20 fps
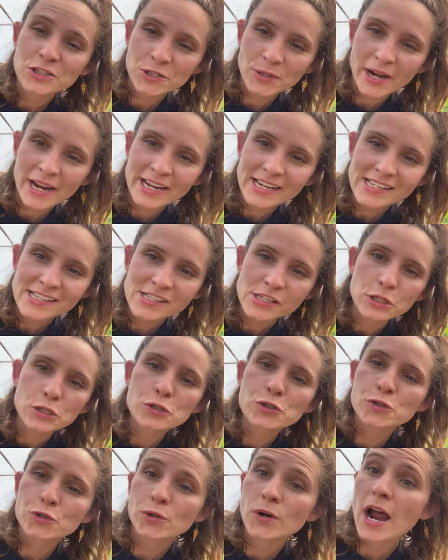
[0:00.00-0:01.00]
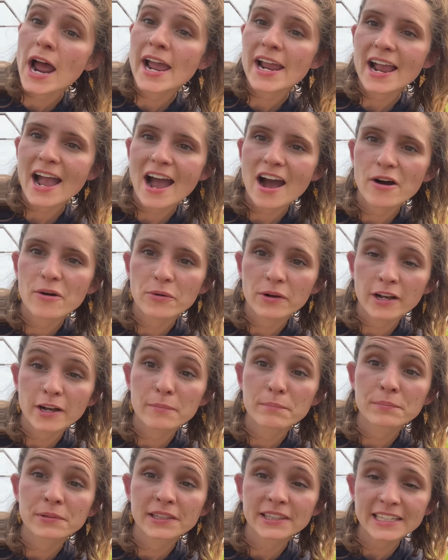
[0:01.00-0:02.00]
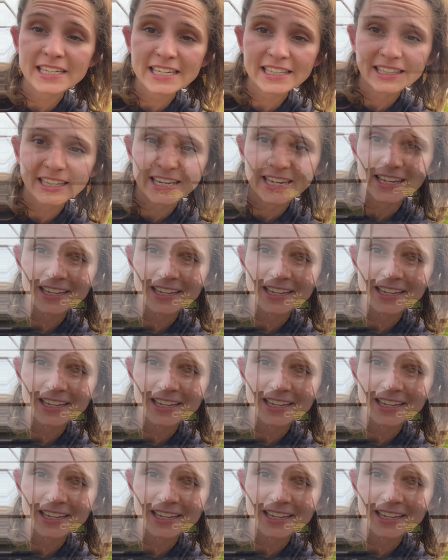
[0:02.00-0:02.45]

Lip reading: trays dry out completely.